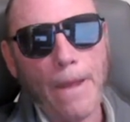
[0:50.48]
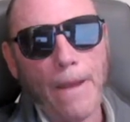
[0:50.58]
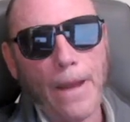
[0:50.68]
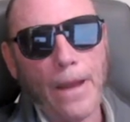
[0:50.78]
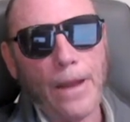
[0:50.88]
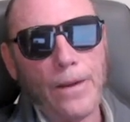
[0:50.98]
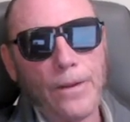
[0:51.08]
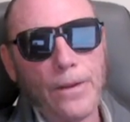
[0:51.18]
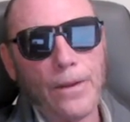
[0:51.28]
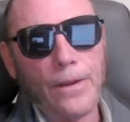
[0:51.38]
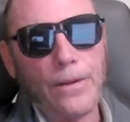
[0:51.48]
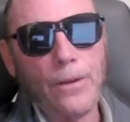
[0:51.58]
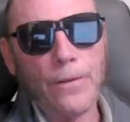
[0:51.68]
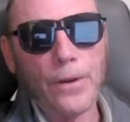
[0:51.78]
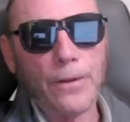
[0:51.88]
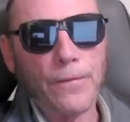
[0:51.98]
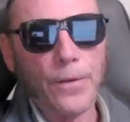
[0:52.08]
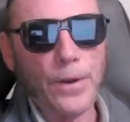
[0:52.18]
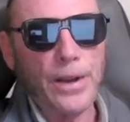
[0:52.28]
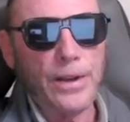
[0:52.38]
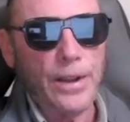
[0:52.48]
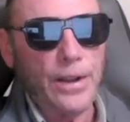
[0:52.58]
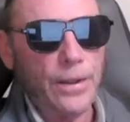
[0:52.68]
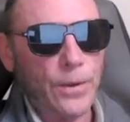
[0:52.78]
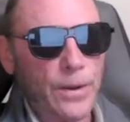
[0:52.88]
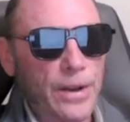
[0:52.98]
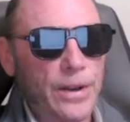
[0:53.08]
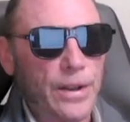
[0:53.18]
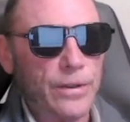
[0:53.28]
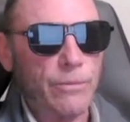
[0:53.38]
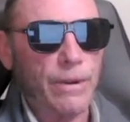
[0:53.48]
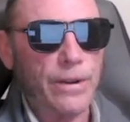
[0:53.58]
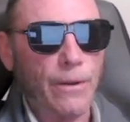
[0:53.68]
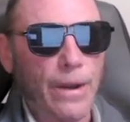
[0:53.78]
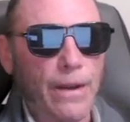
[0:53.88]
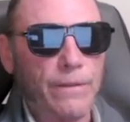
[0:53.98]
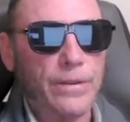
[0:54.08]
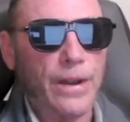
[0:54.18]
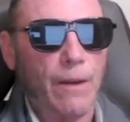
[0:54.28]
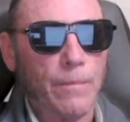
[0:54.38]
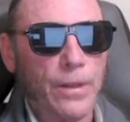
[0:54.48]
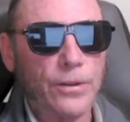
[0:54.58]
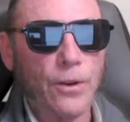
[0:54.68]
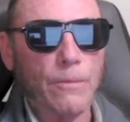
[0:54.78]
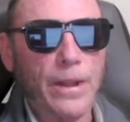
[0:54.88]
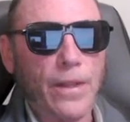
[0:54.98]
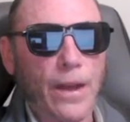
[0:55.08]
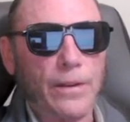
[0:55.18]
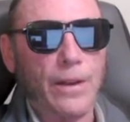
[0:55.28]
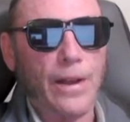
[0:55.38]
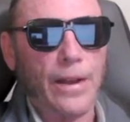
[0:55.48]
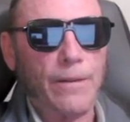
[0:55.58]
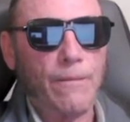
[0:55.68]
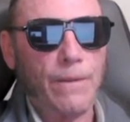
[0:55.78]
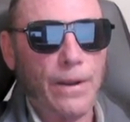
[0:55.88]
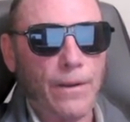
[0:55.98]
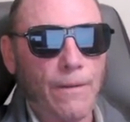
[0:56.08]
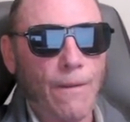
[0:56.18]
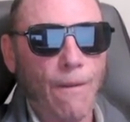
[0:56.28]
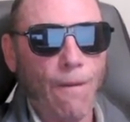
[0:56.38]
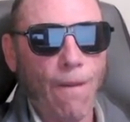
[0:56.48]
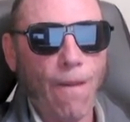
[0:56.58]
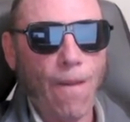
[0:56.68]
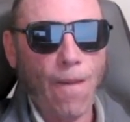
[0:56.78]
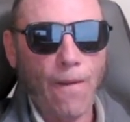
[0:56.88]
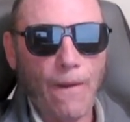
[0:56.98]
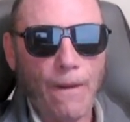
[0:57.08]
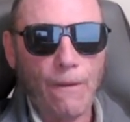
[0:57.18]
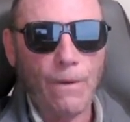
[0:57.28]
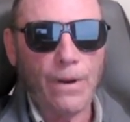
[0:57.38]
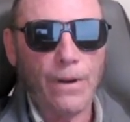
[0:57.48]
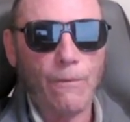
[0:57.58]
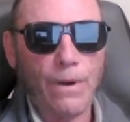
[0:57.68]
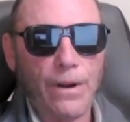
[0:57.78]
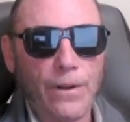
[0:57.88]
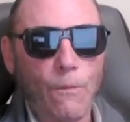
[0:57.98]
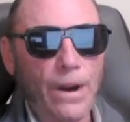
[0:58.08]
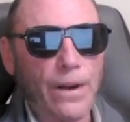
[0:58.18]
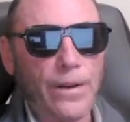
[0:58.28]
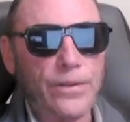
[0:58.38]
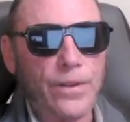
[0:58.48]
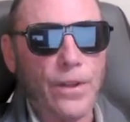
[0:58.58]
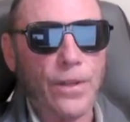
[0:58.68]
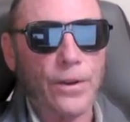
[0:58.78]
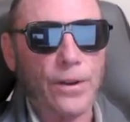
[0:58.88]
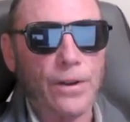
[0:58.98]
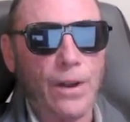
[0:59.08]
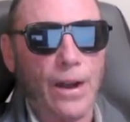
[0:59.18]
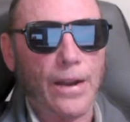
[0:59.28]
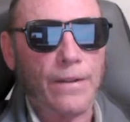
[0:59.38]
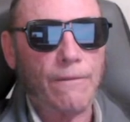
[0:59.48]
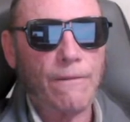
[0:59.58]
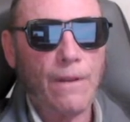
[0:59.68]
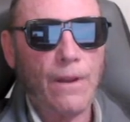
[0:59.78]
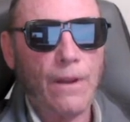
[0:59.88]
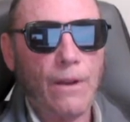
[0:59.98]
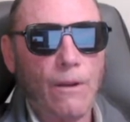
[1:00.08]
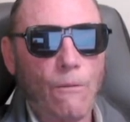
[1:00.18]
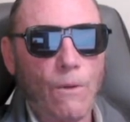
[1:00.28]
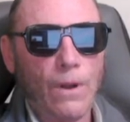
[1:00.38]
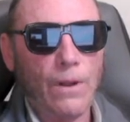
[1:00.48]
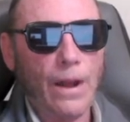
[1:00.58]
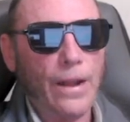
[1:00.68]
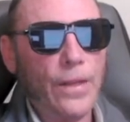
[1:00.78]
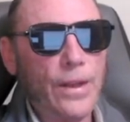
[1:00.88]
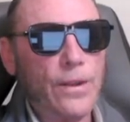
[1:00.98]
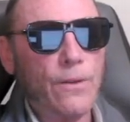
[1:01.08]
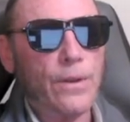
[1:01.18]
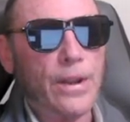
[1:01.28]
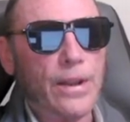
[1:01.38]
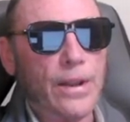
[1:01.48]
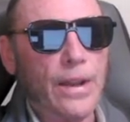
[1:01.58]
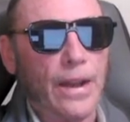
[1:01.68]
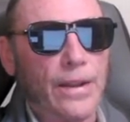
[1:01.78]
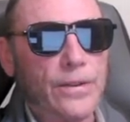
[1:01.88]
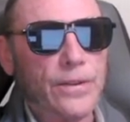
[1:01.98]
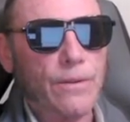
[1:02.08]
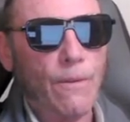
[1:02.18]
and you've heard of 3D. 3D is when you have depth. Show me that line here. Where is the third line? Well, I think you can guess.